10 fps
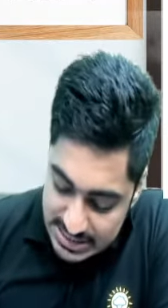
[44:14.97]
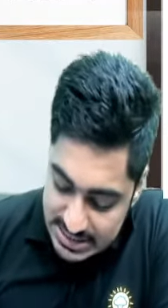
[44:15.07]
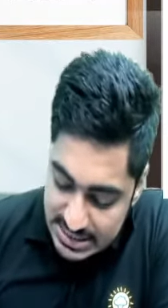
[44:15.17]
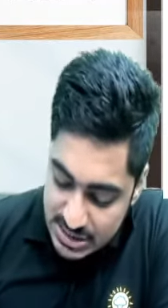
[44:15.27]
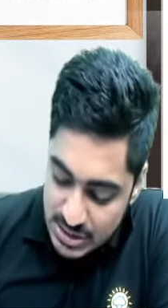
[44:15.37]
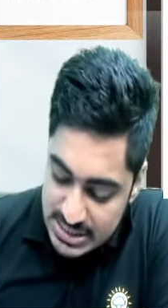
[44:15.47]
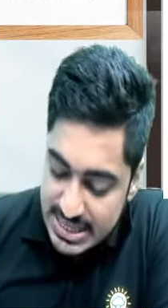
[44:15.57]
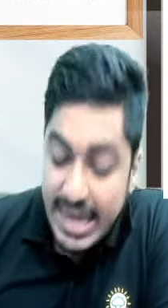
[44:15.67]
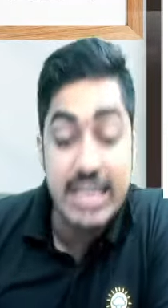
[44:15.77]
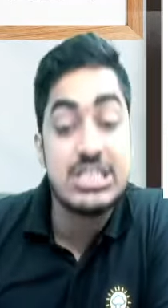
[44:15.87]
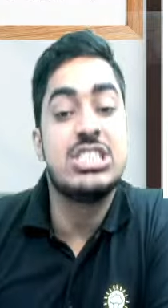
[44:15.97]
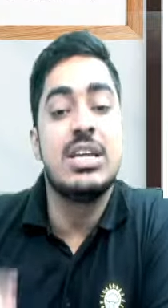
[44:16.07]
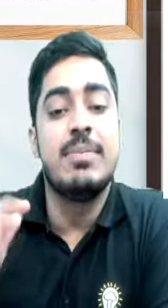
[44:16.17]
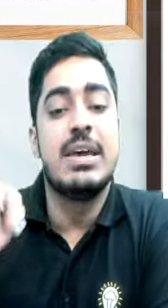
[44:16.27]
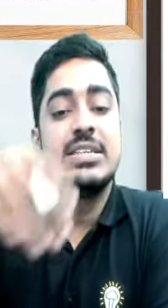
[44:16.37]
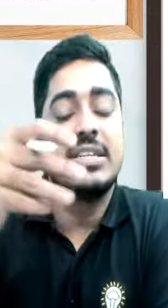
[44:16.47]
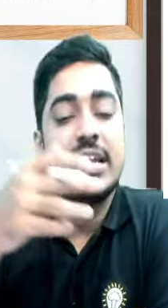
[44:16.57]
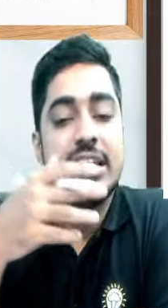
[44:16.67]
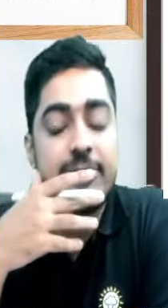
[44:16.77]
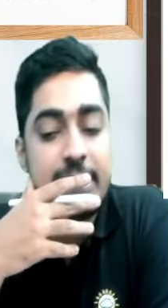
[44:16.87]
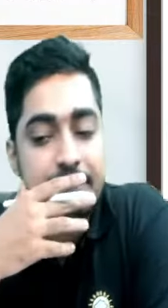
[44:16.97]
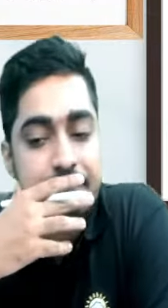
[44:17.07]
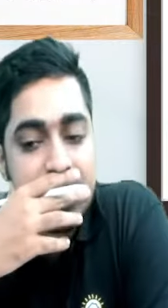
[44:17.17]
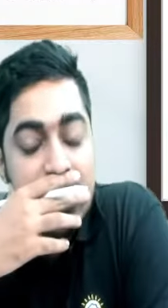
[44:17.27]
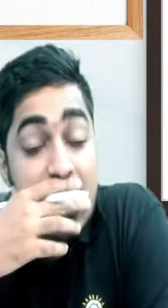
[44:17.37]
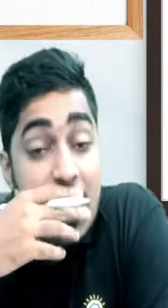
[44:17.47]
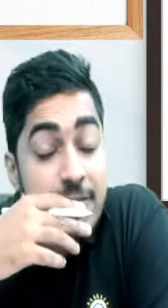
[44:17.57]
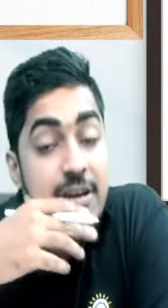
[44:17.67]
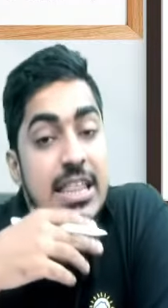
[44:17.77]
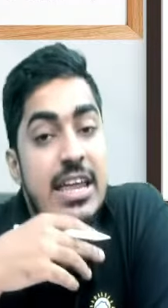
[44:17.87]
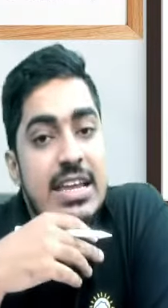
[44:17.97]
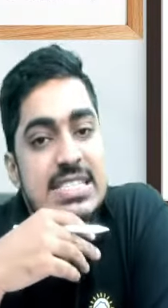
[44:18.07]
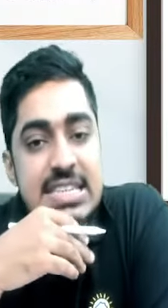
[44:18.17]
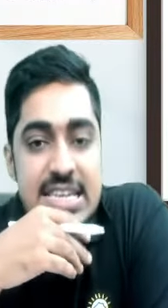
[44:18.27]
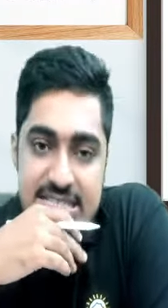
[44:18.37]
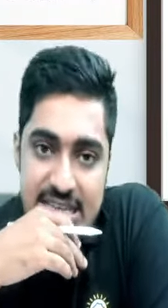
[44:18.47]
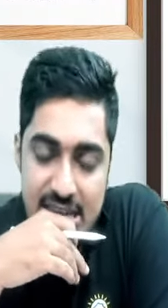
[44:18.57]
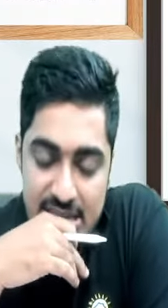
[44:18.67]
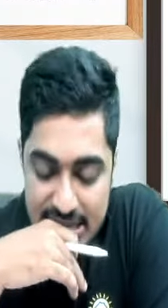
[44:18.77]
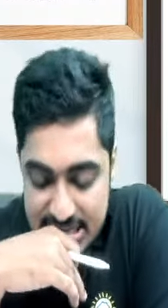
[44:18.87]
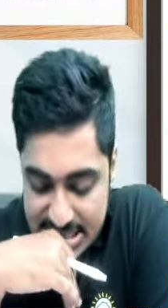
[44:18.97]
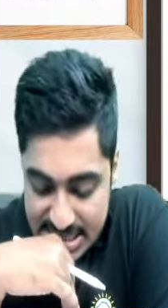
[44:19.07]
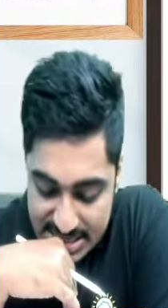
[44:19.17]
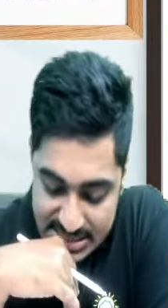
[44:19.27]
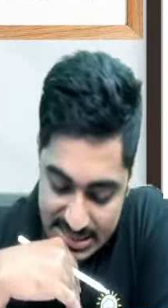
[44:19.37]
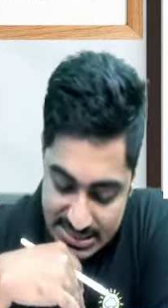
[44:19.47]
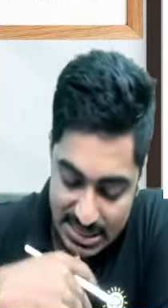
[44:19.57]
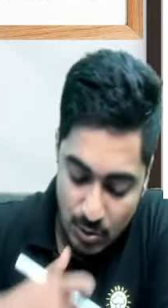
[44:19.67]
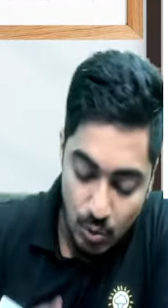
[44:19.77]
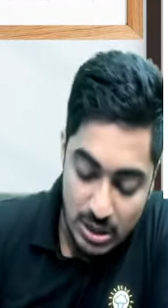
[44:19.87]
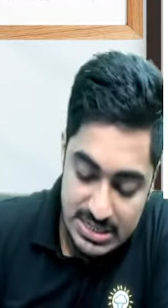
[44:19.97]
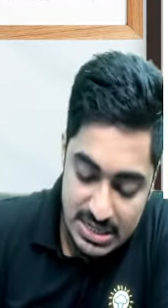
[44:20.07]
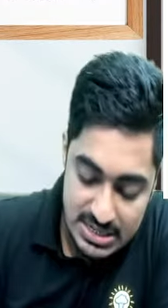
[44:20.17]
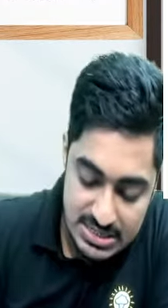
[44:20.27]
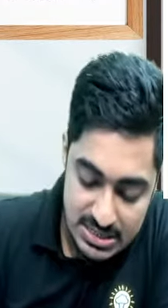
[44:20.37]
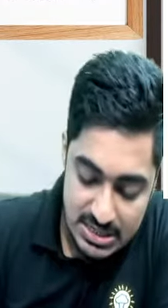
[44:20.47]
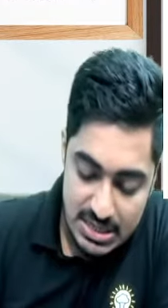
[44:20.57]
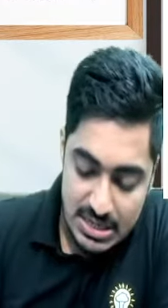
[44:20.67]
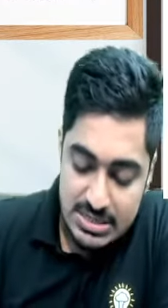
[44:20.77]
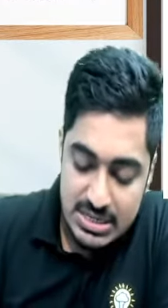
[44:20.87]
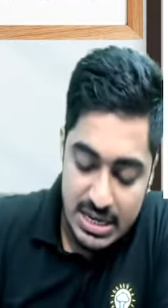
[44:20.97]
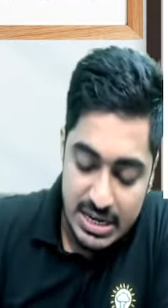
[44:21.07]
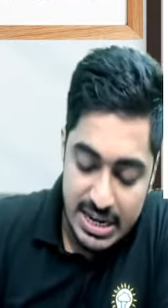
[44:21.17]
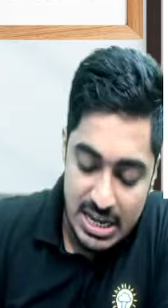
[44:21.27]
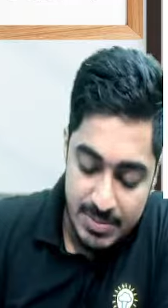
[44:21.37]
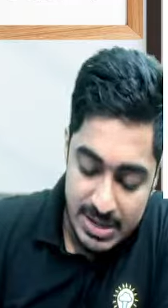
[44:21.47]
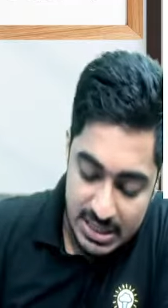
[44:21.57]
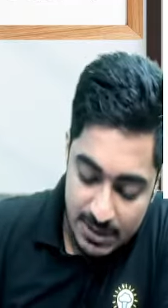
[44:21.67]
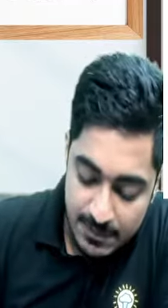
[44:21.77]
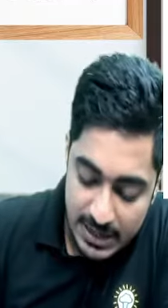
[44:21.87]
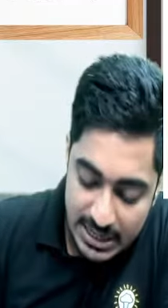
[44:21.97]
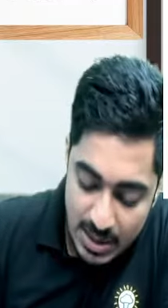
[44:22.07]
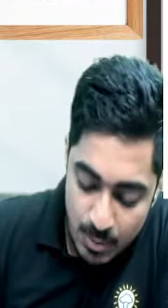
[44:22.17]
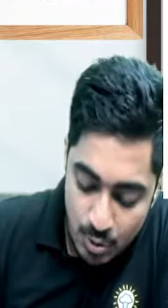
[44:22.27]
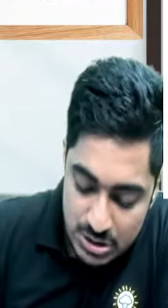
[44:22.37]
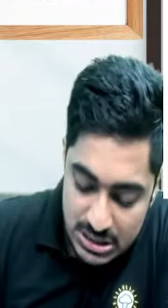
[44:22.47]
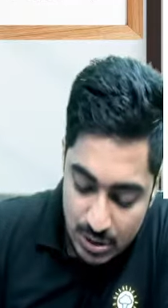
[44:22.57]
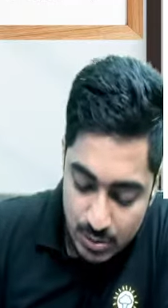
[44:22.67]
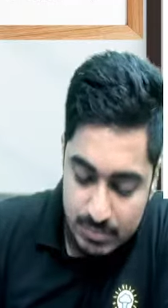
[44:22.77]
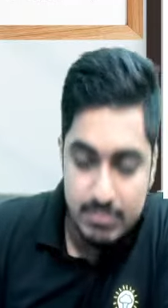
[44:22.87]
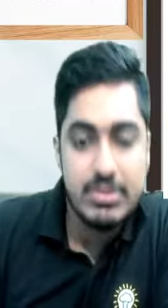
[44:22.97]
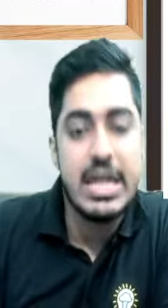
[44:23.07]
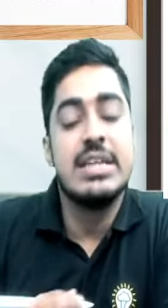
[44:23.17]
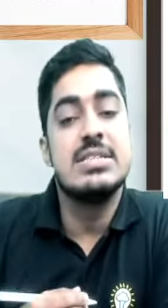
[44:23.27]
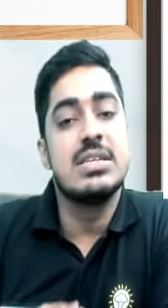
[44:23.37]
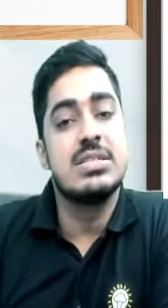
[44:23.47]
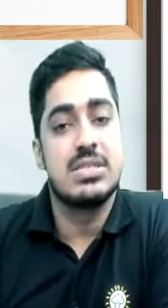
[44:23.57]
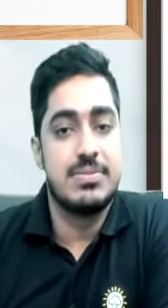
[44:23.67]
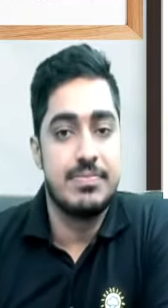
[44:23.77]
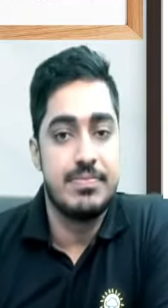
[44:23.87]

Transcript: Yes, this is the estimation that they have done. Whether risk is there? Yes, sir, risk is there. What is a risk? Sir, in any month, if income goes down, that is a risk.